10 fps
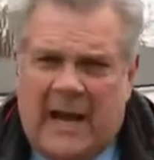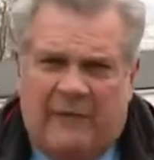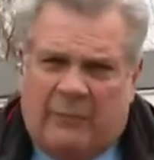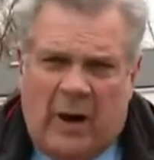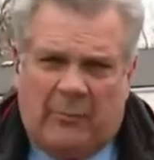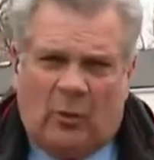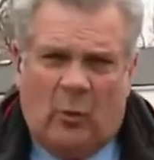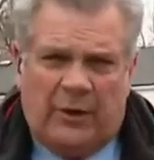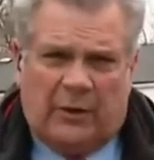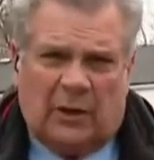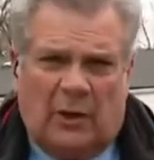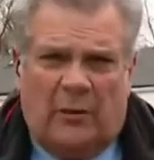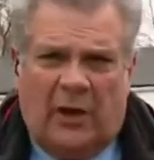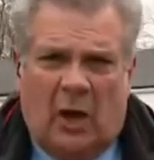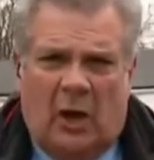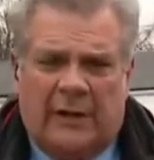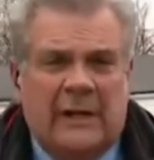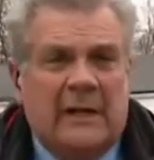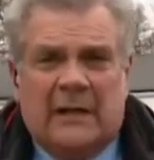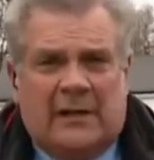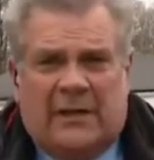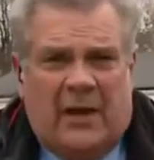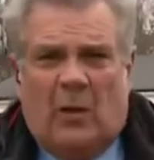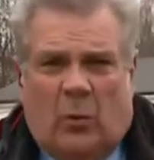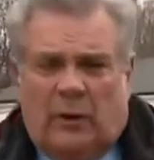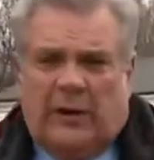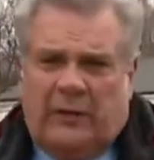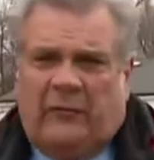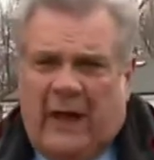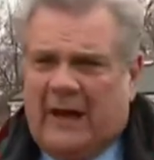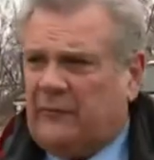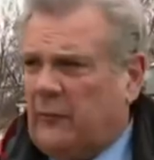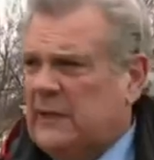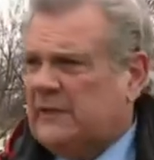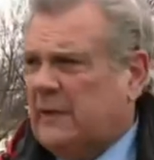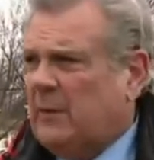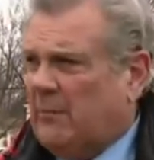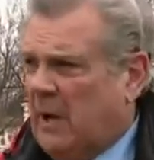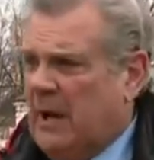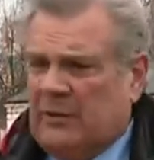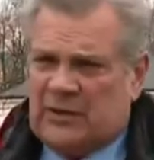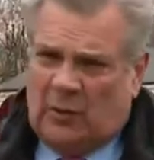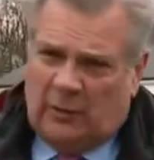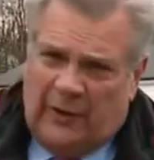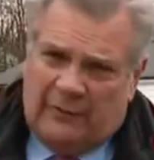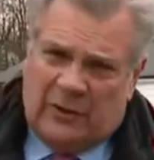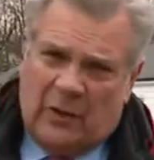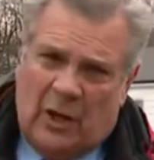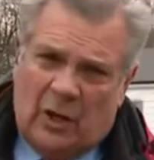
have proper winter clothing on, that they were, in fact, freezing, but mom had told them to